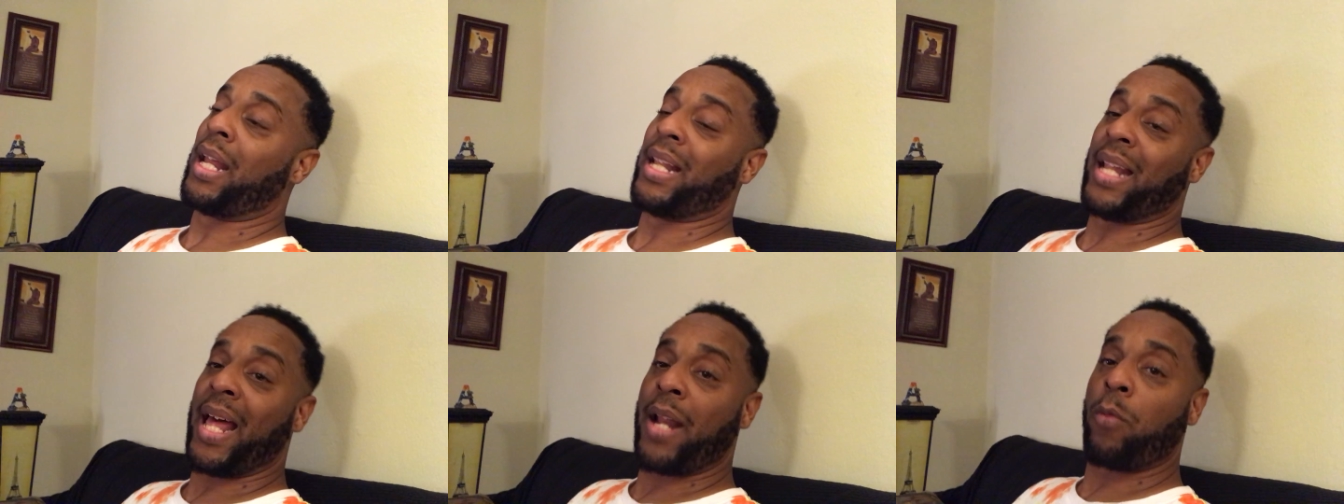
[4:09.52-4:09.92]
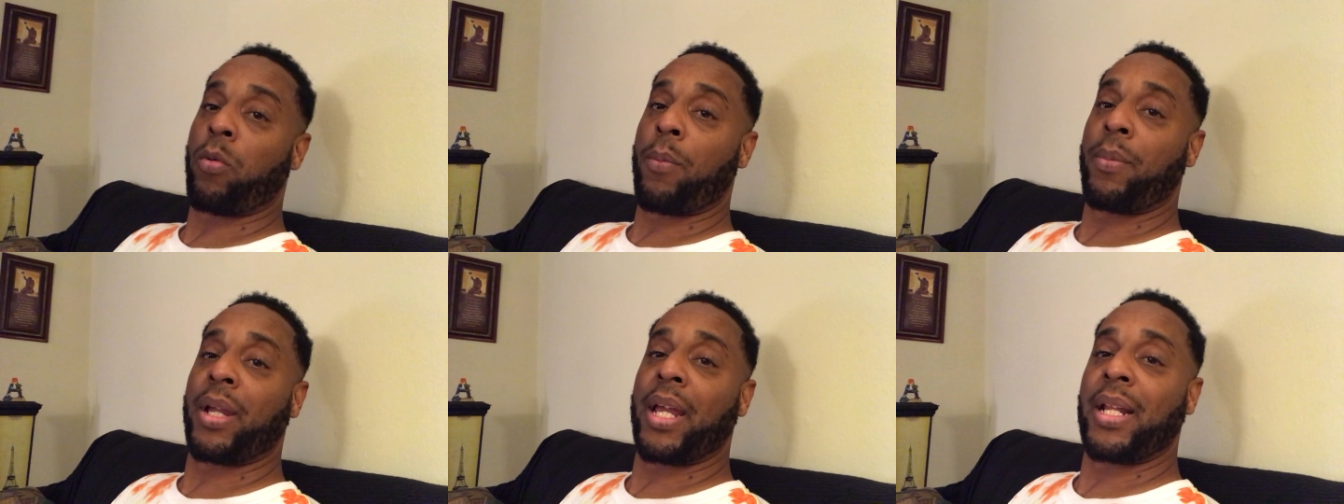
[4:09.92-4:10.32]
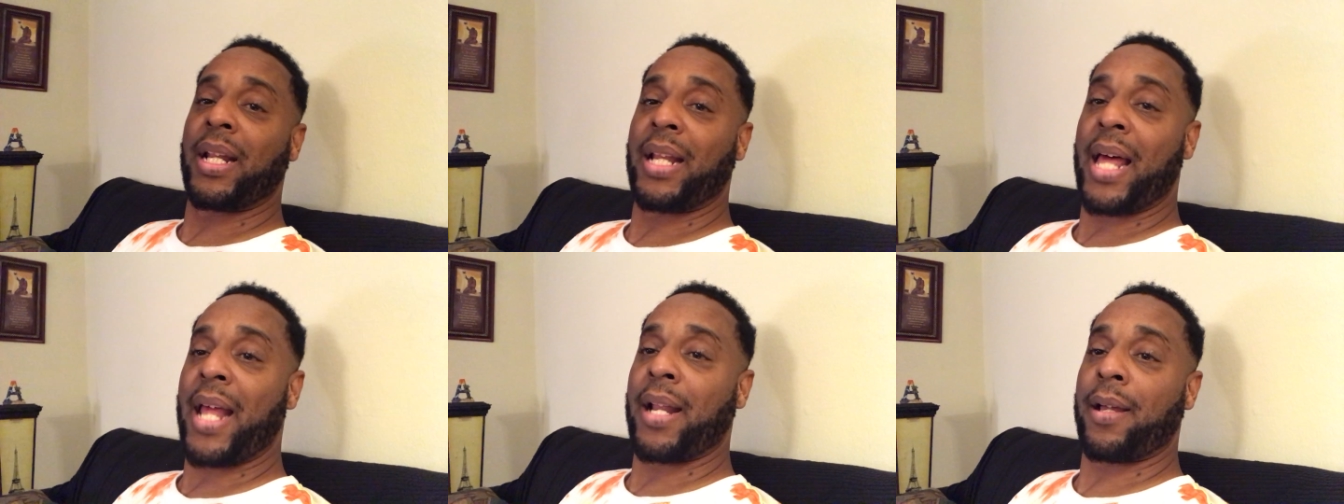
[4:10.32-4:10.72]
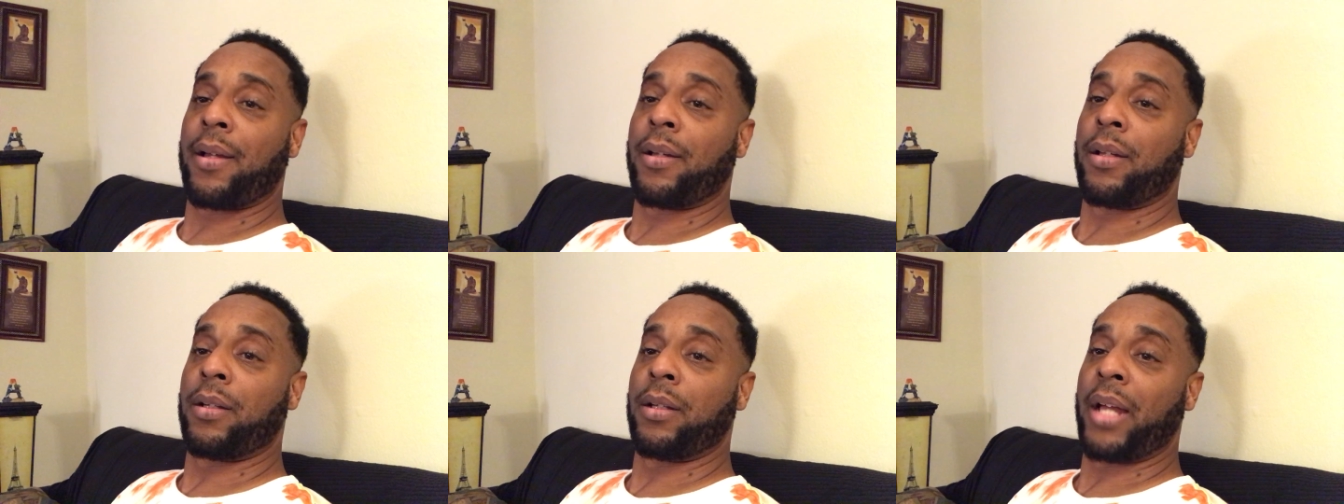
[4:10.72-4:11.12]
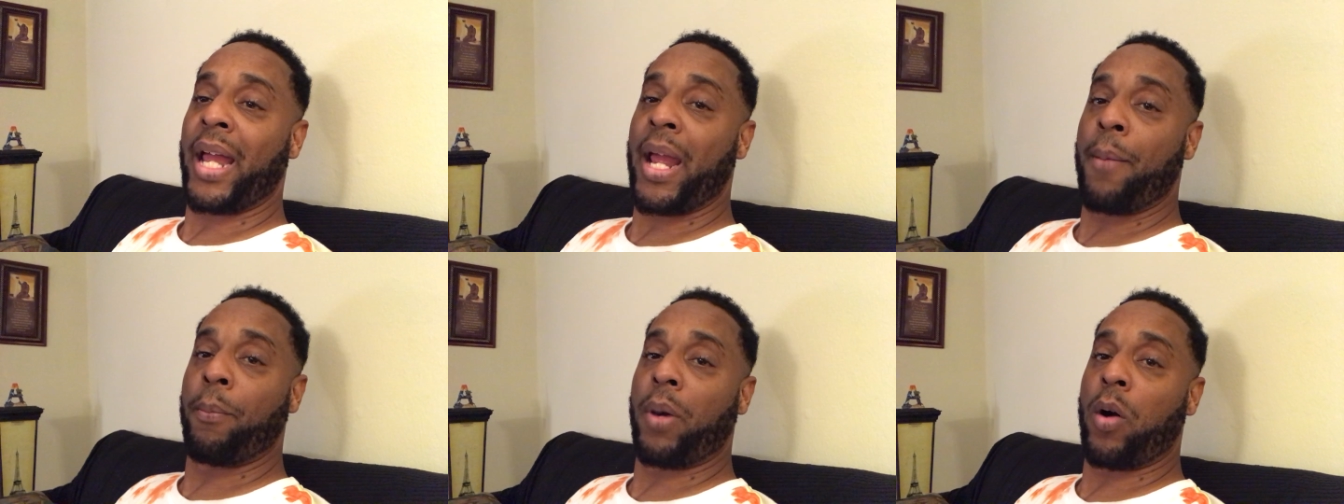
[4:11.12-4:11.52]
A lot of women getting a lot of
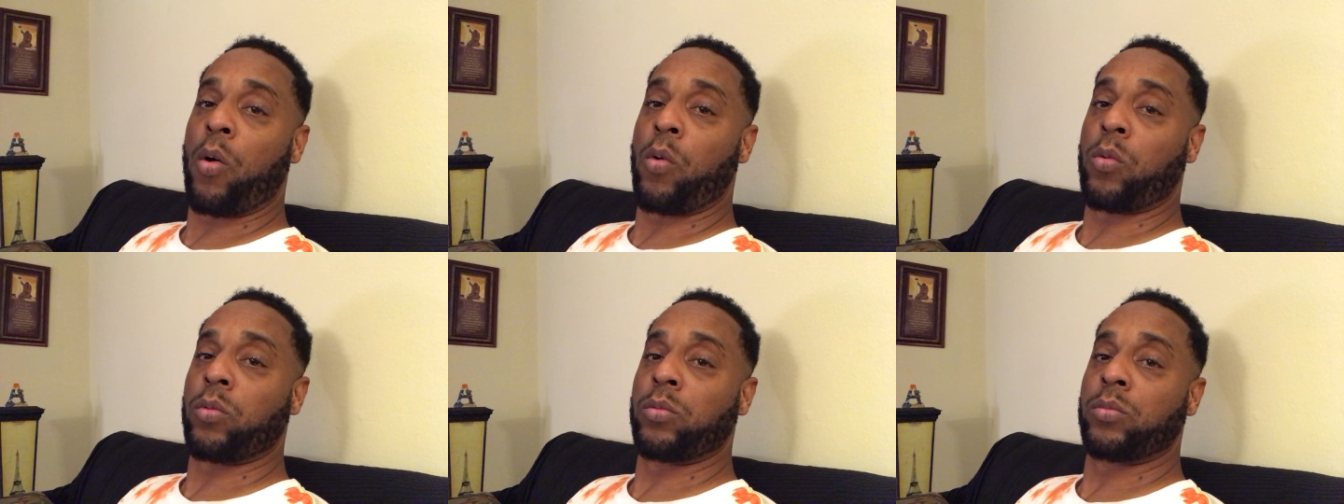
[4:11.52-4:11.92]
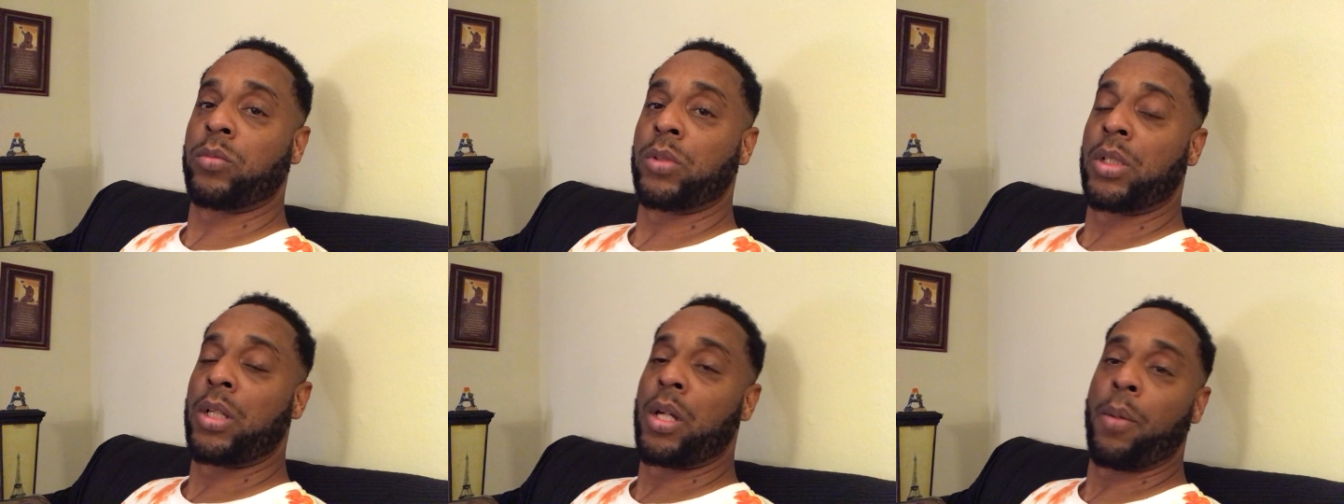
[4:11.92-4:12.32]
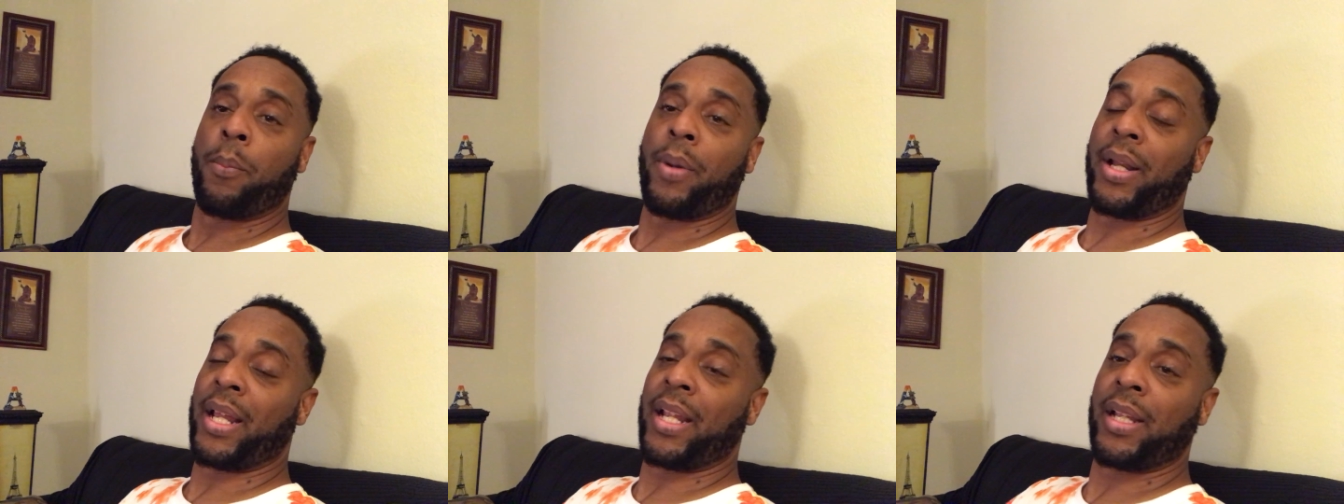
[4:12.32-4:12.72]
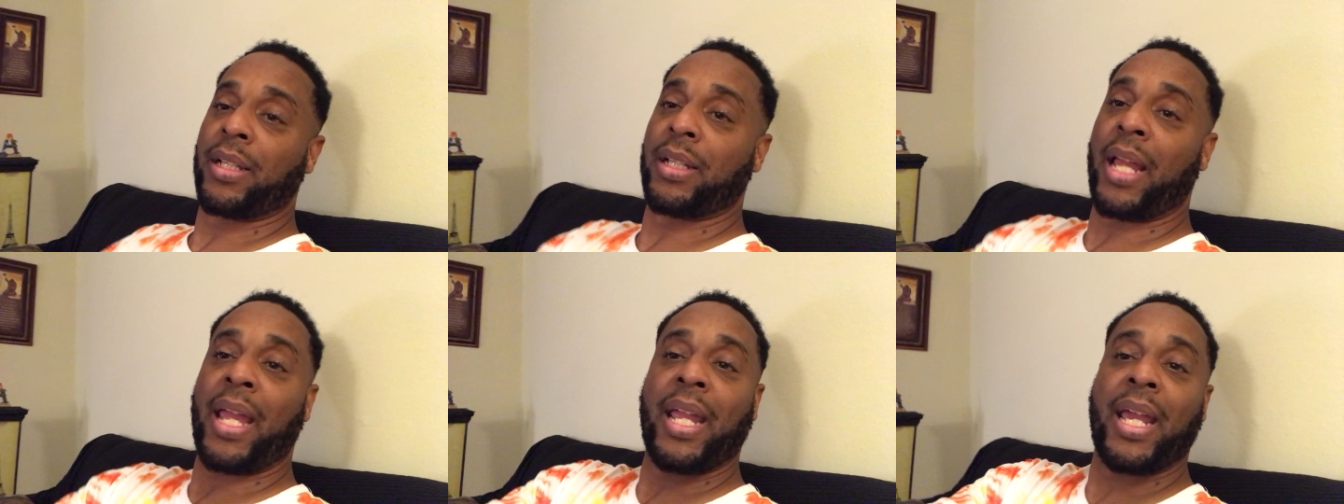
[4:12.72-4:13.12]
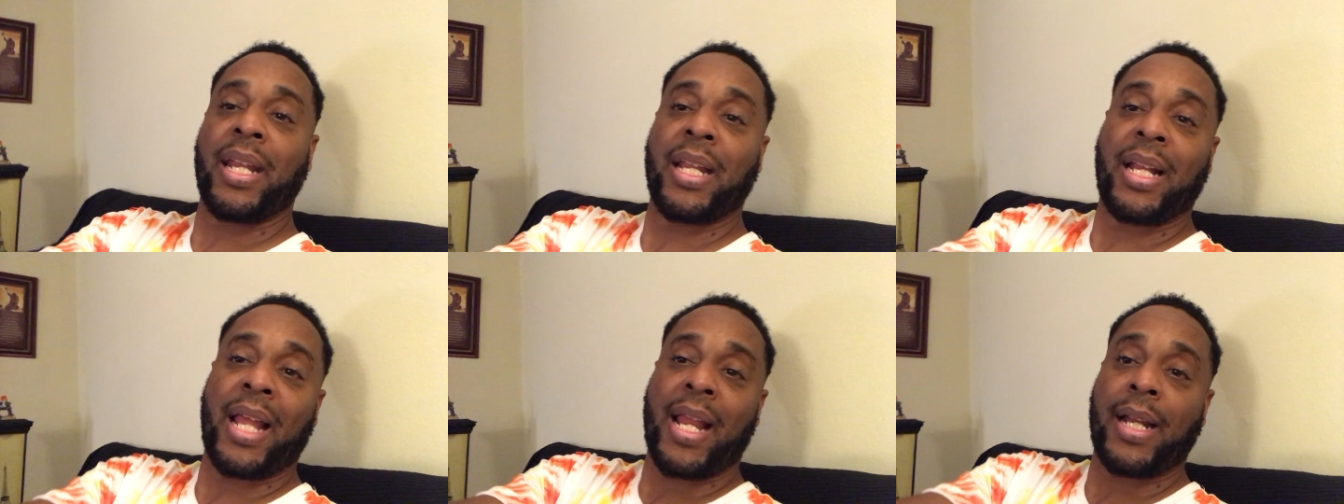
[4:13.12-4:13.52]
ham bone, but ain't, ain't
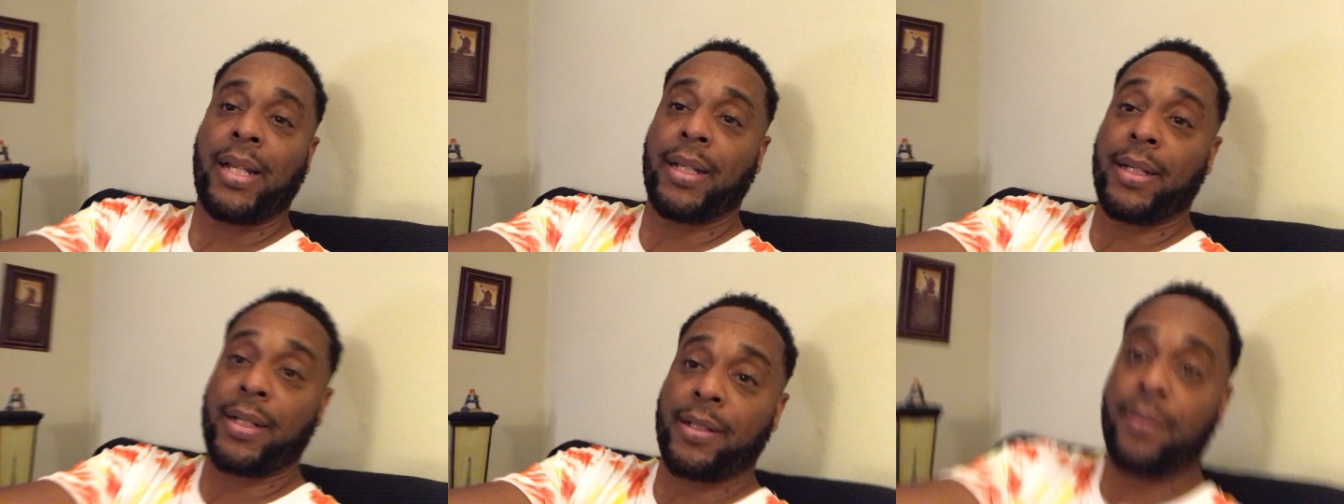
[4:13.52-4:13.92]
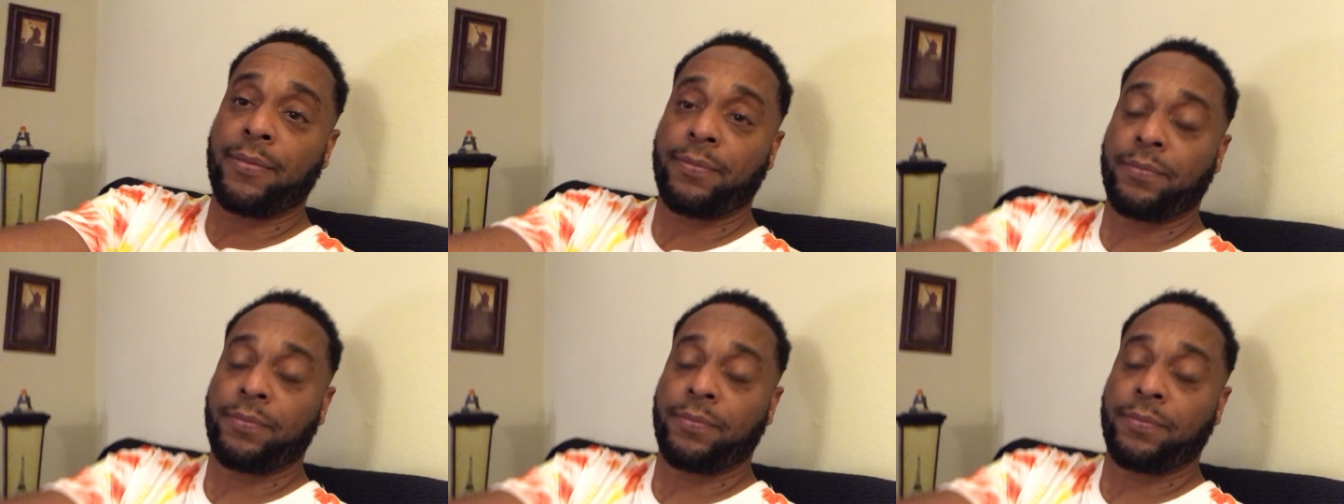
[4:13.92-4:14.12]
getting a lot of love.